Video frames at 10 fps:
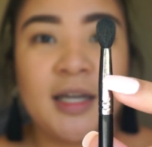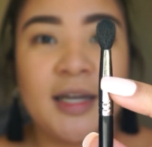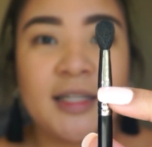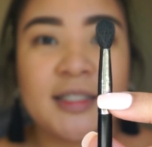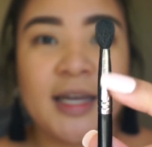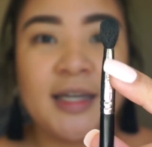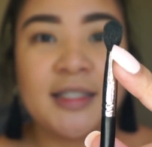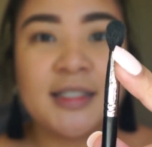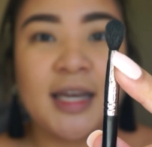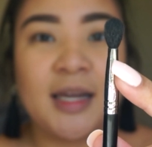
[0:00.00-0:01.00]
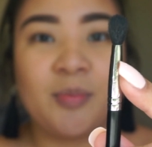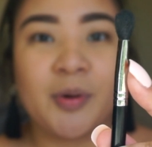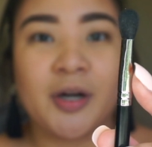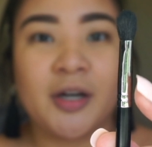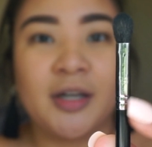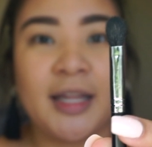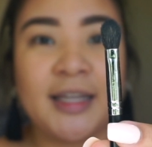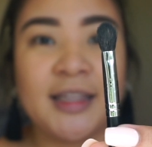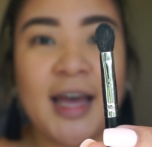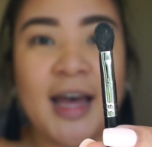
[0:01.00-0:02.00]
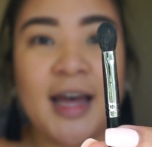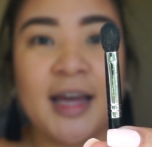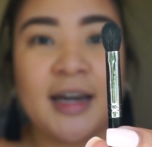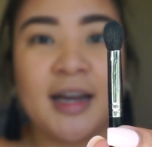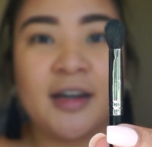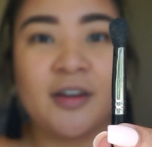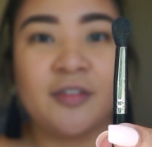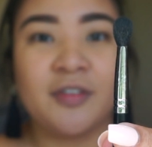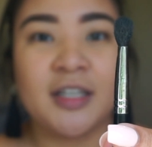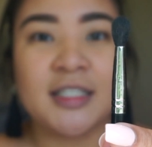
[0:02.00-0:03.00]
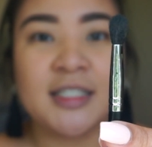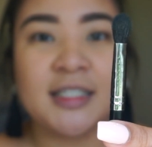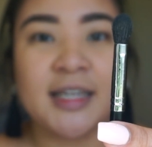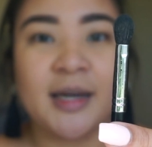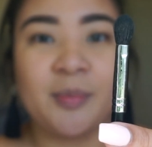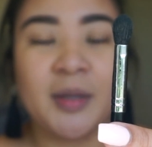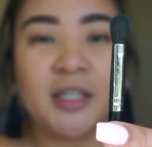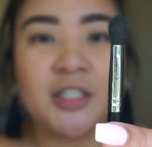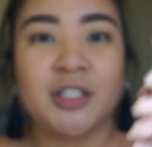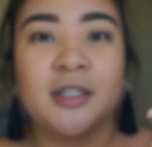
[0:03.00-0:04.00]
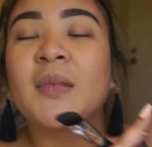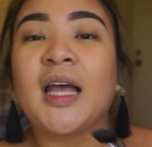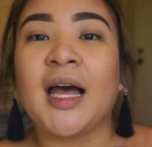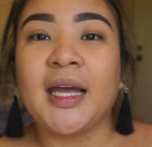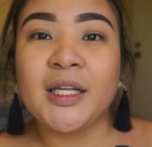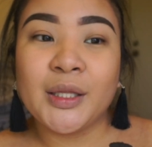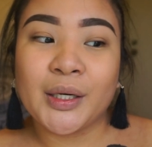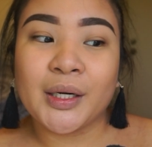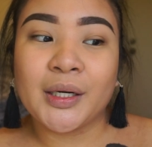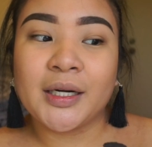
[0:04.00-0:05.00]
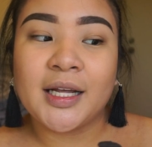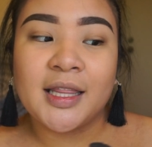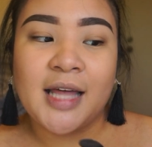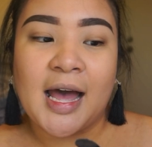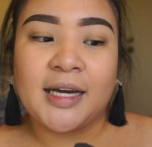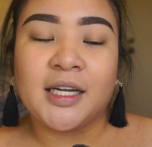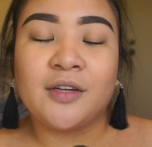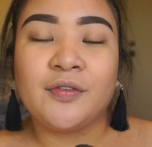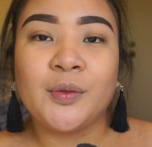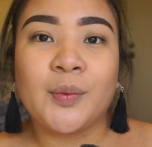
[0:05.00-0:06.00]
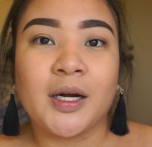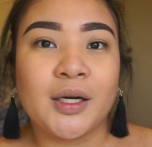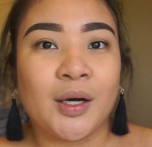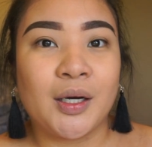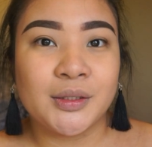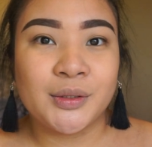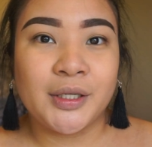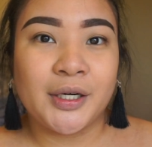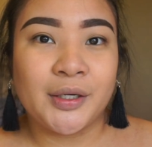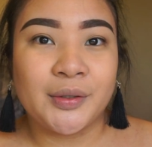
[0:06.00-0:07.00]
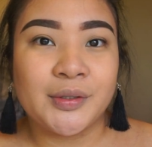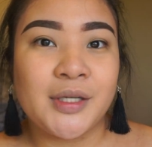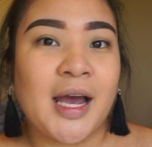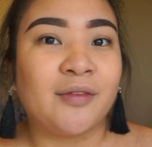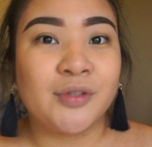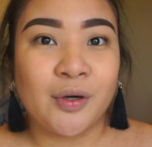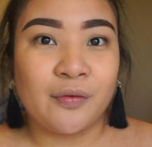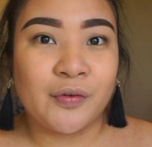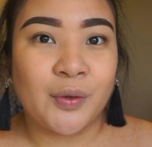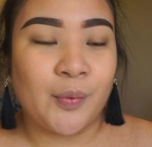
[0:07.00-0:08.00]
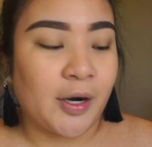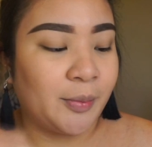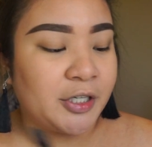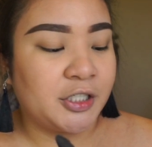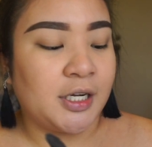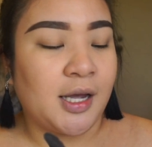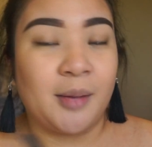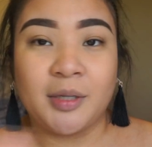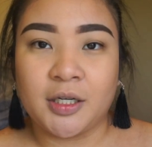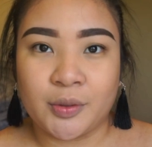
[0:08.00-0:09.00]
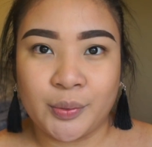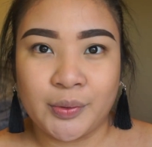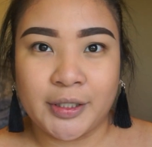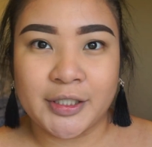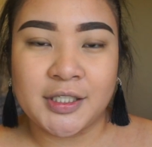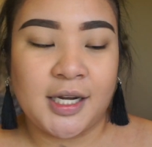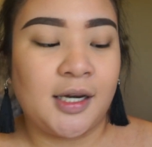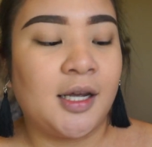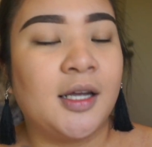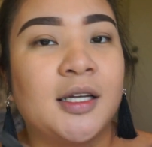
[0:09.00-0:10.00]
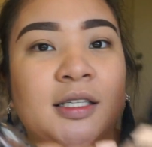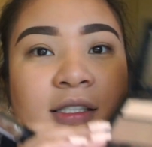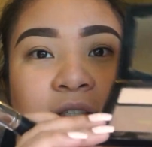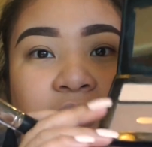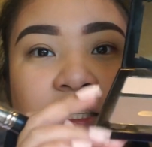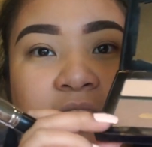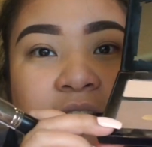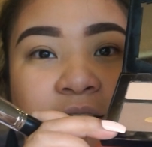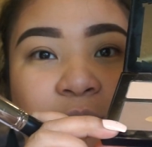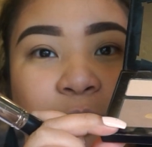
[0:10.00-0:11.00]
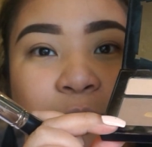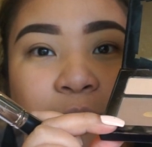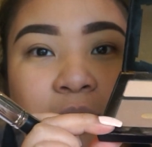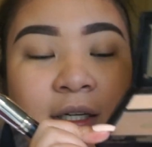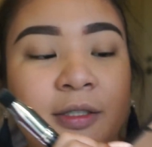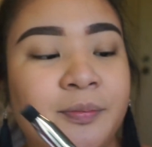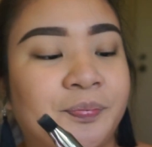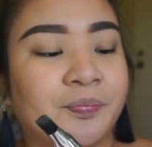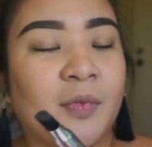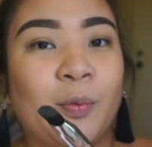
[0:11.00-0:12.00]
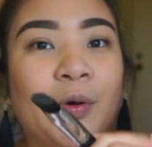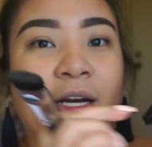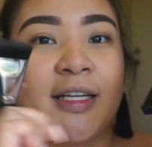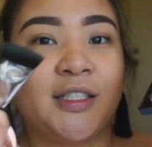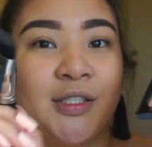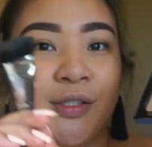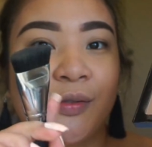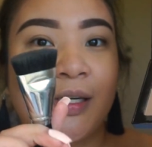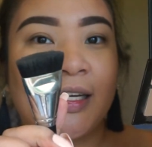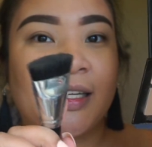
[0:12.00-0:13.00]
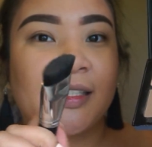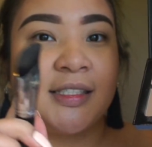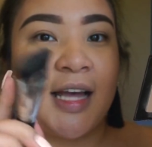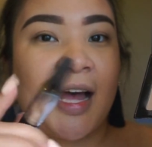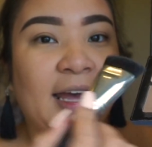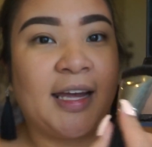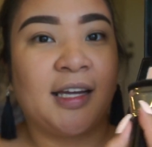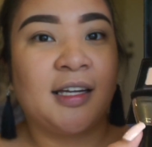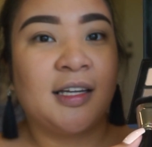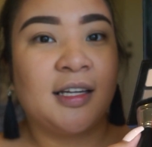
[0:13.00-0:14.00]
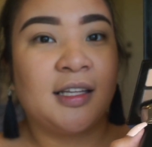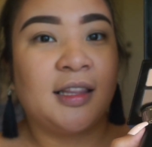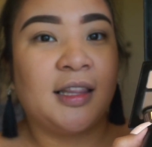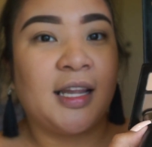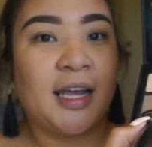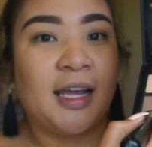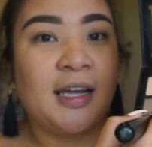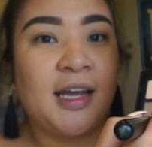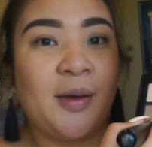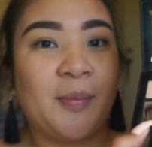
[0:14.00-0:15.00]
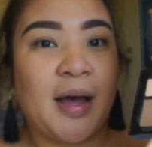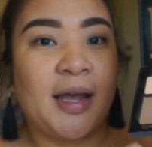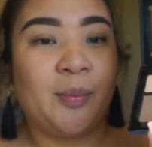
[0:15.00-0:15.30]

it's kind of tapered like that. I don't know if you can see, it's kind of pinched. I learned that if you want to contour your nose, you have to go for a warmer shade, I mean a cooler shade. So this is cool. What I do is I lay my